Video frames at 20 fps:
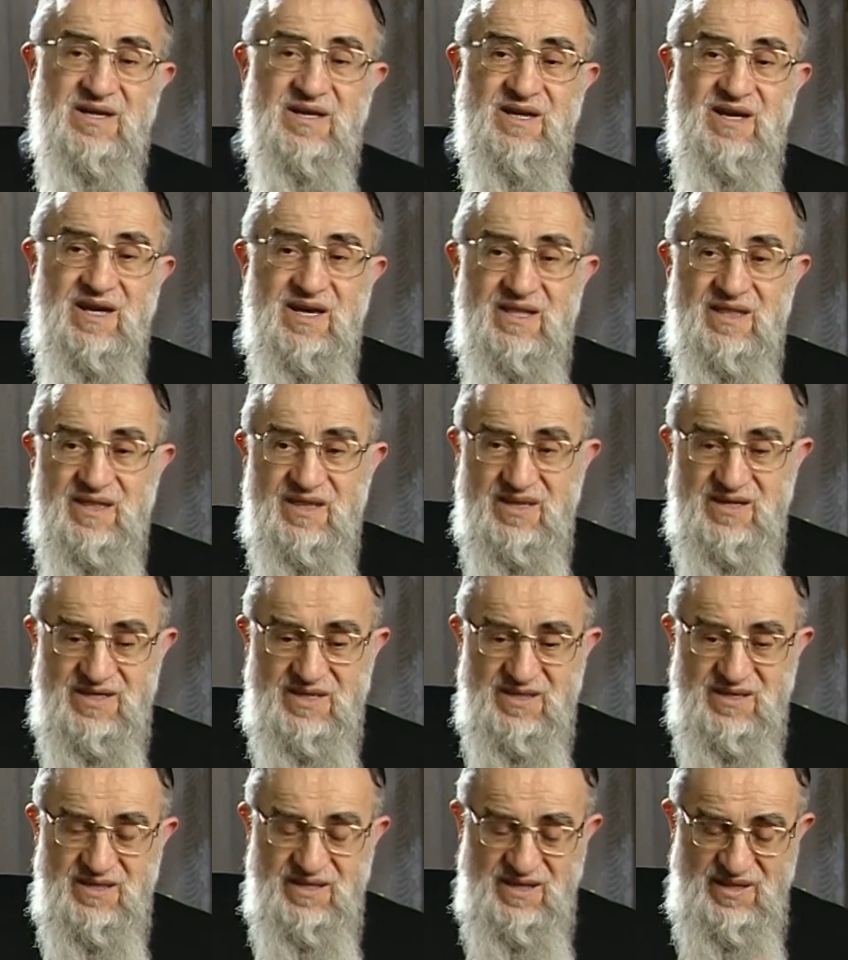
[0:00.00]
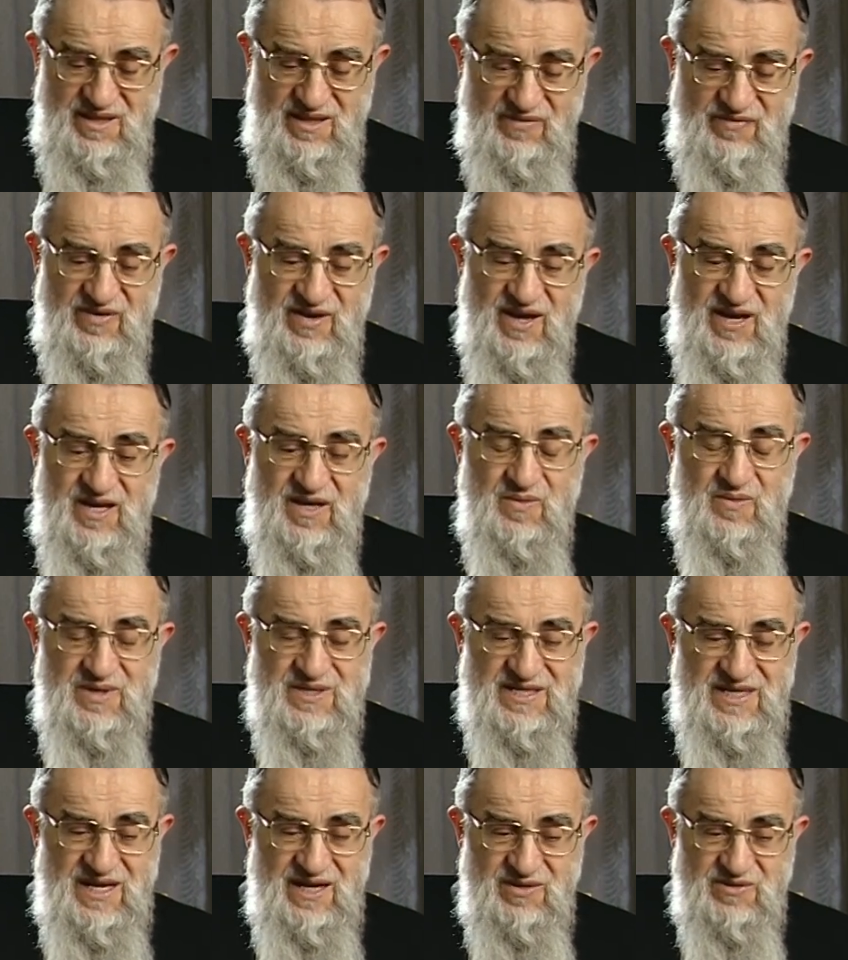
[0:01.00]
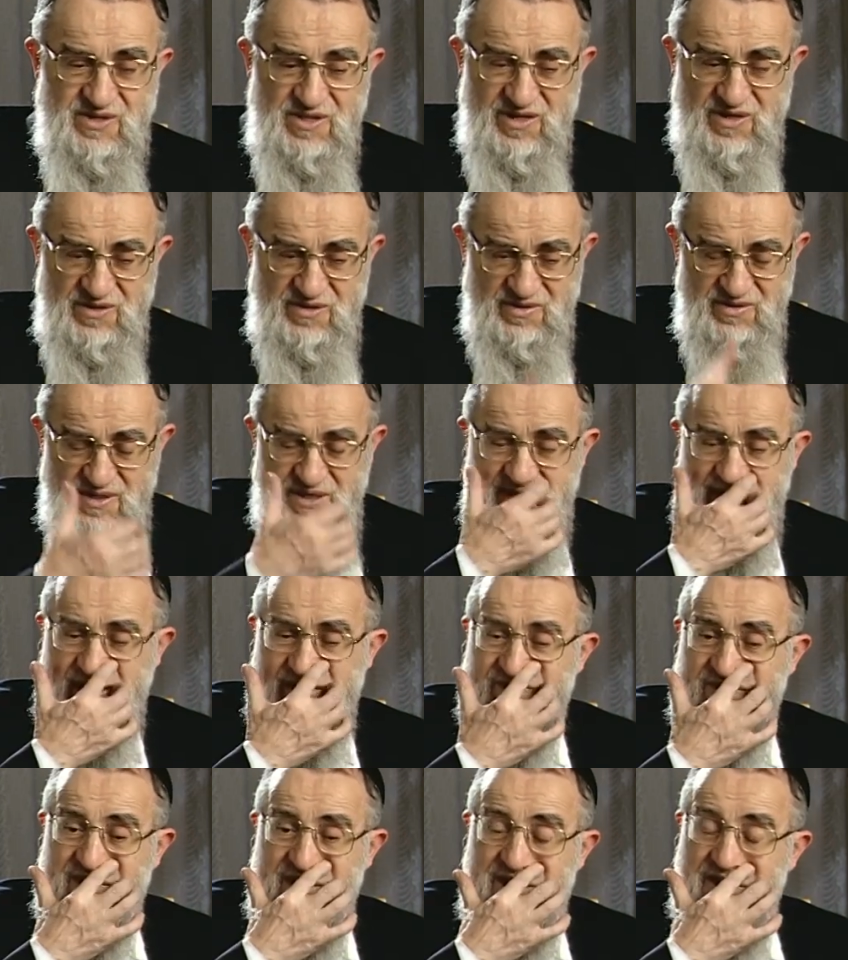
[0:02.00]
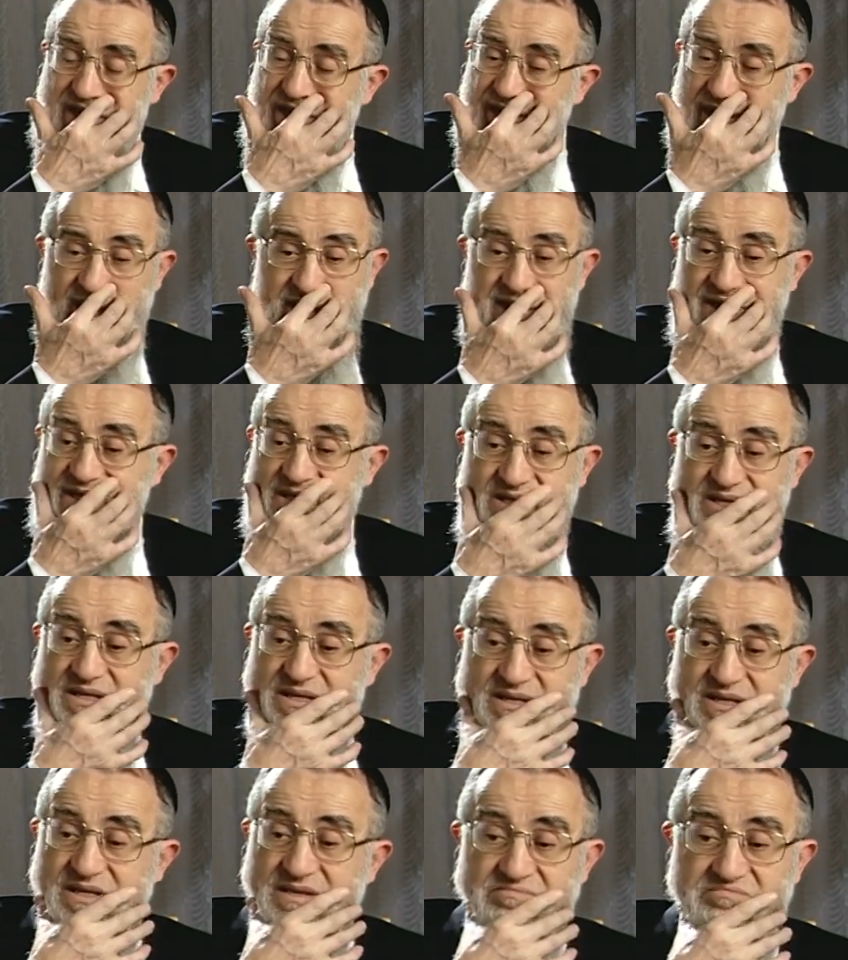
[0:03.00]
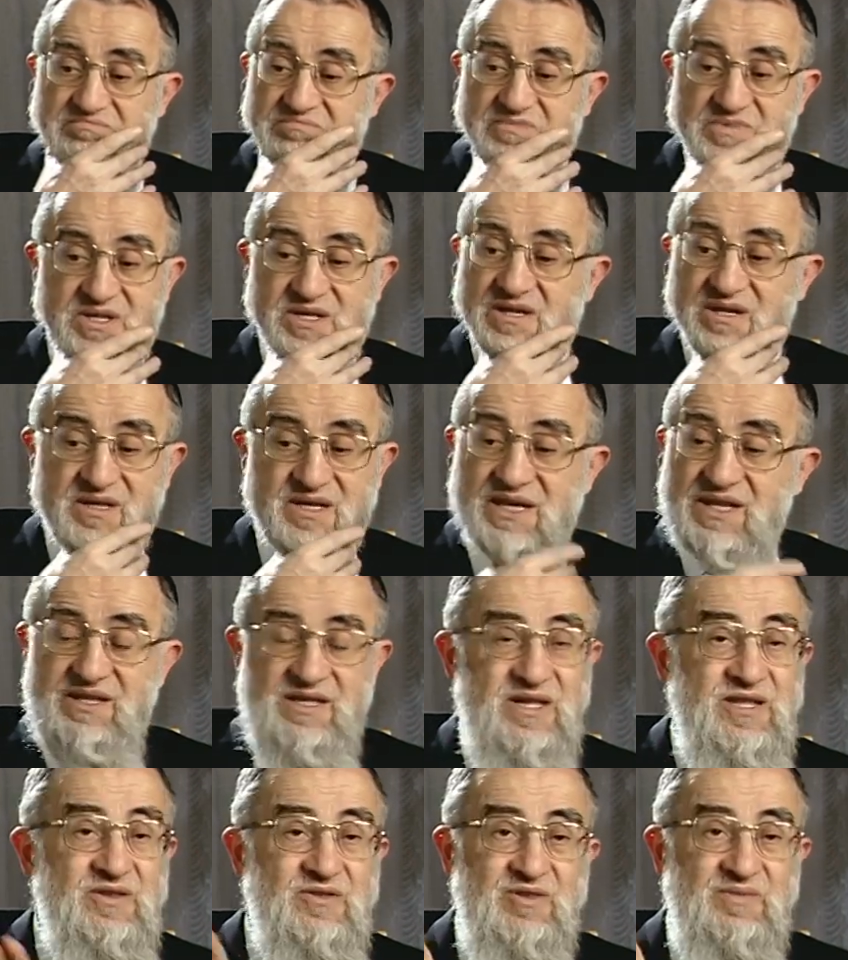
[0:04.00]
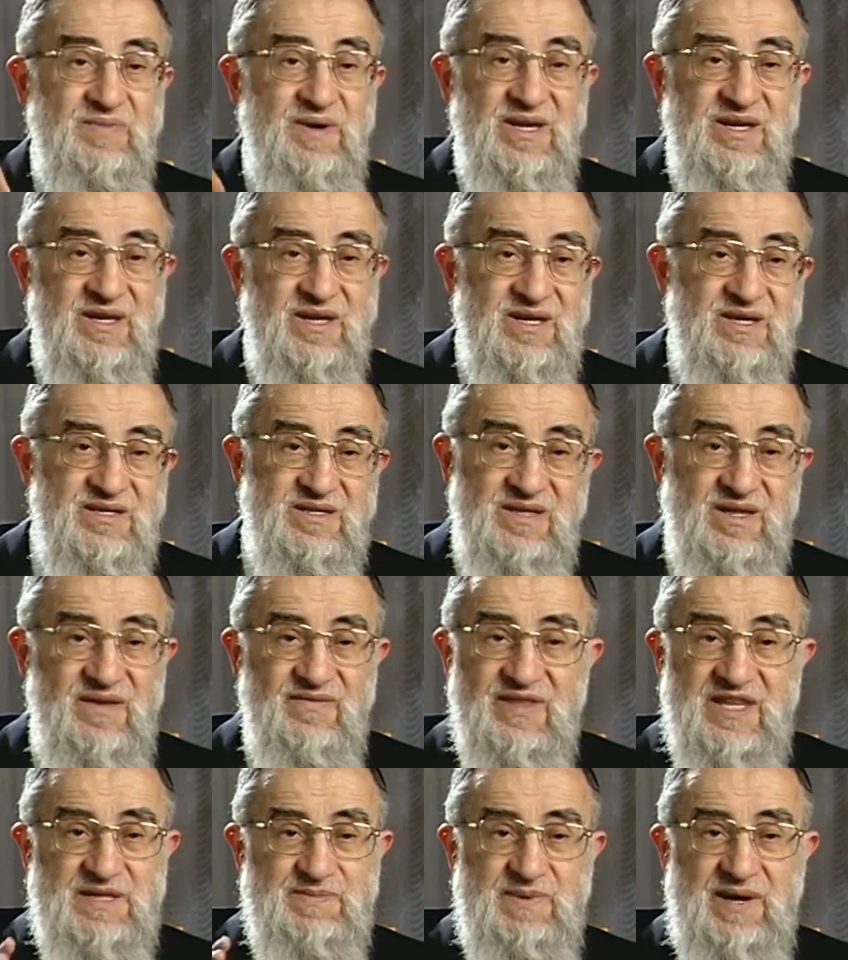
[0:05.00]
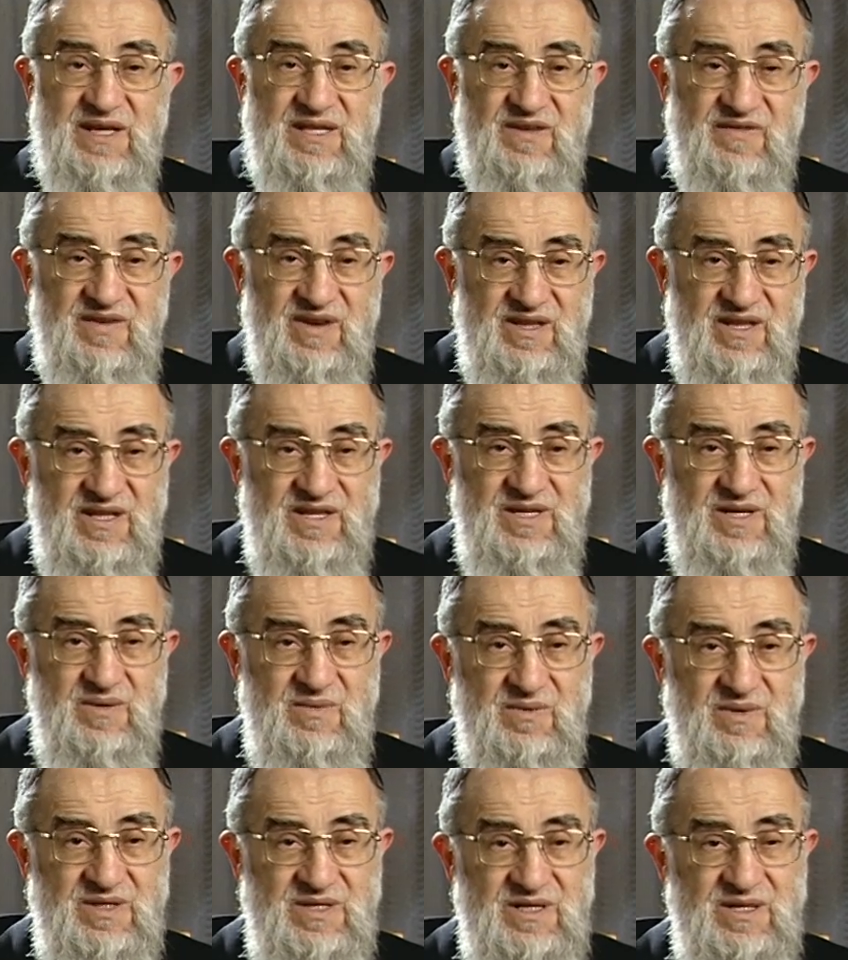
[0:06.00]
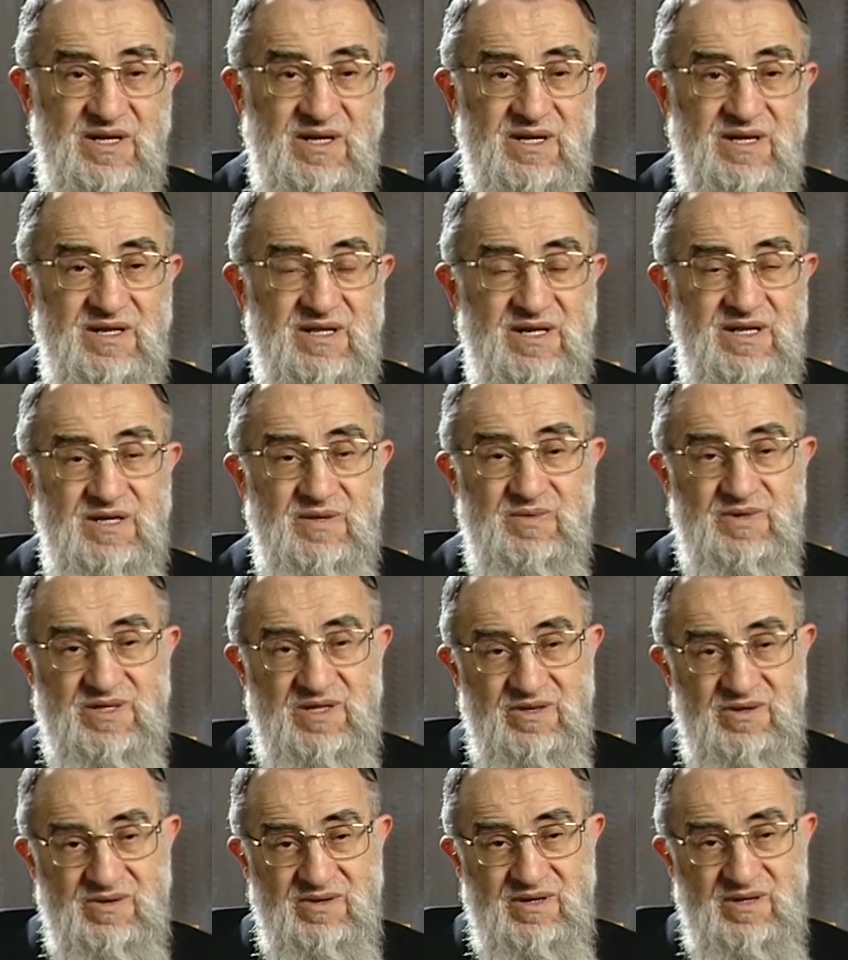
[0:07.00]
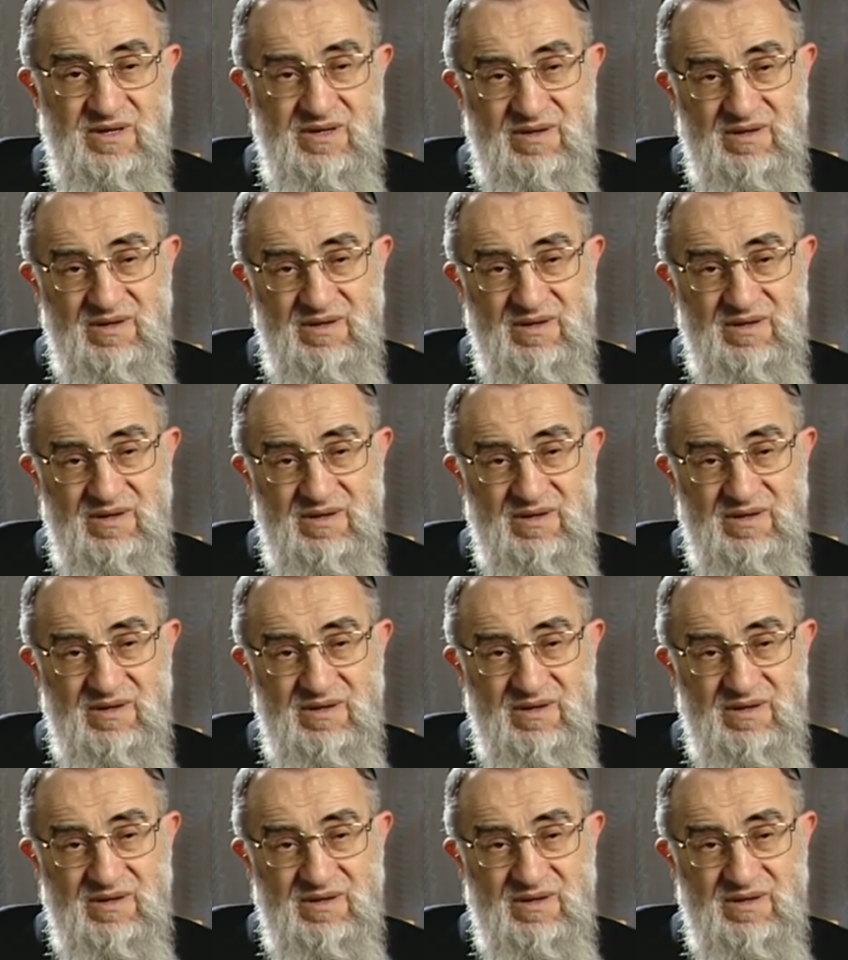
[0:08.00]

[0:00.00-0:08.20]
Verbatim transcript: And she, the fire was out, she hurt herself, and she didn't, she continued baking, even despite the fact that she was, that she was hurt.